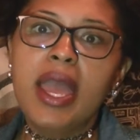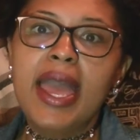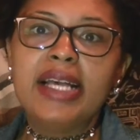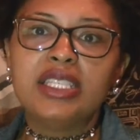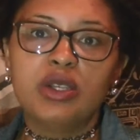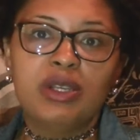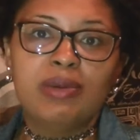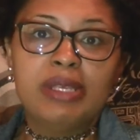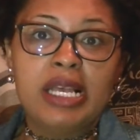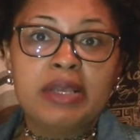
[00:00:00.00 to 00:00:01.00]
and so
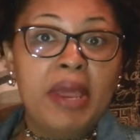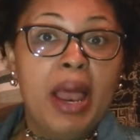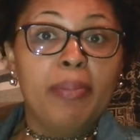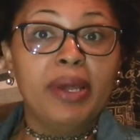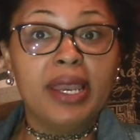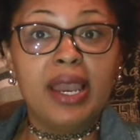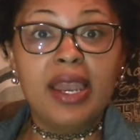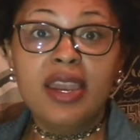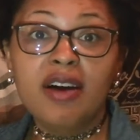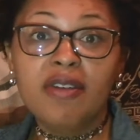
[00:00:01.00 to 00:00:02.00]
sometimes I may not put in
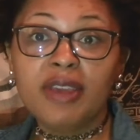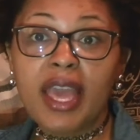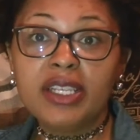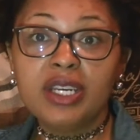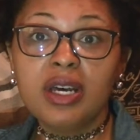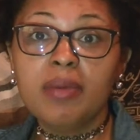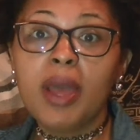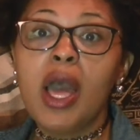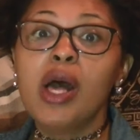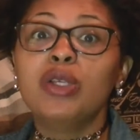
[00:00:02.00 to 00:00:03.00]
enough ketchup,
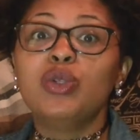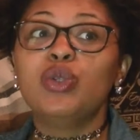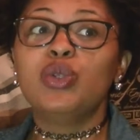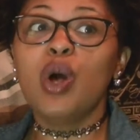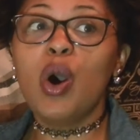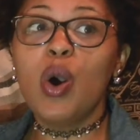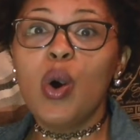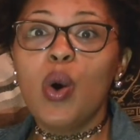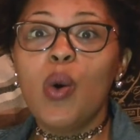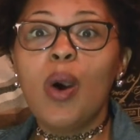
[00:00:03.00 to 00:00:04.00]

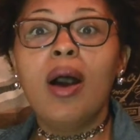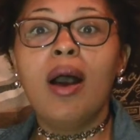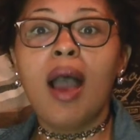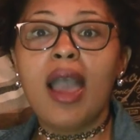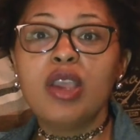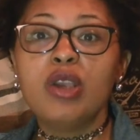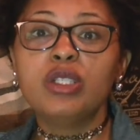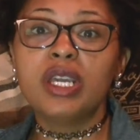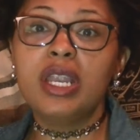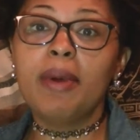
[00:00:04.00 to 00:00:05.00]
so I
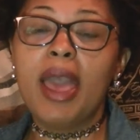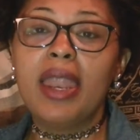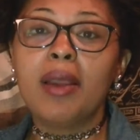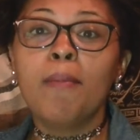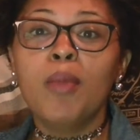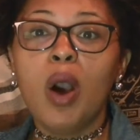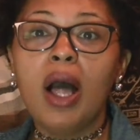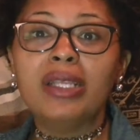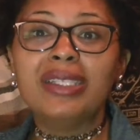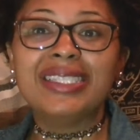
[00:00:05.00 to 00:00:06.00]
usually end up adding
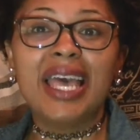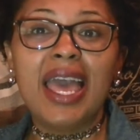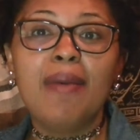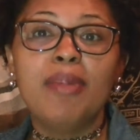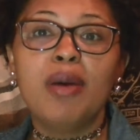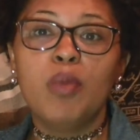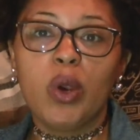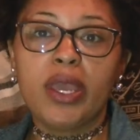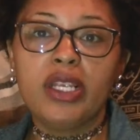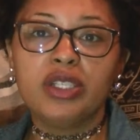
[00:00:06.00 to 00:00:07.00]
a tad bit
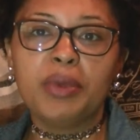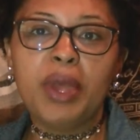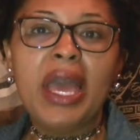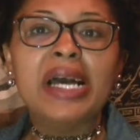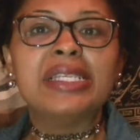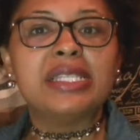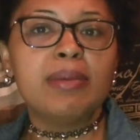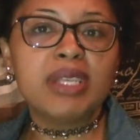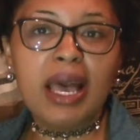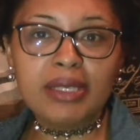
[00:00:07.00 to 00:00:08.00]
more ketchup.
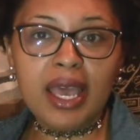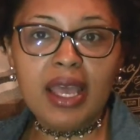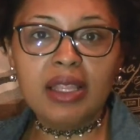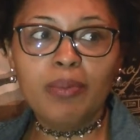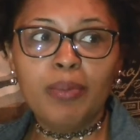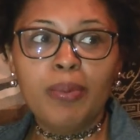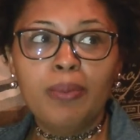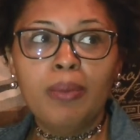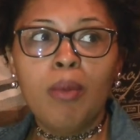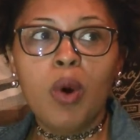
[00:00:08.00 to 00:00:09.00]
Sometimes I add the
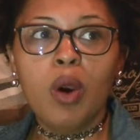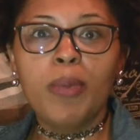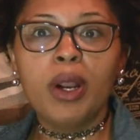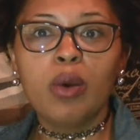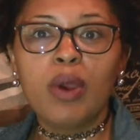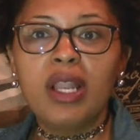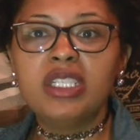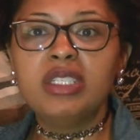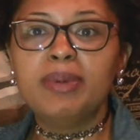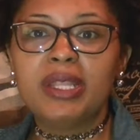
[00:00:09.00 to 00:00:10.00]
more pickle
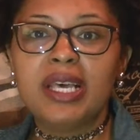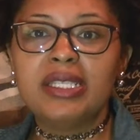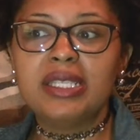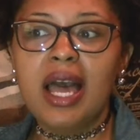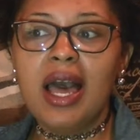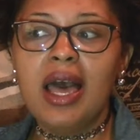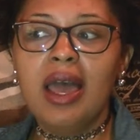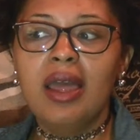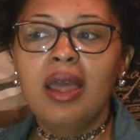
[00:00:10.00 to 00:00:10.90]
relish, but that's not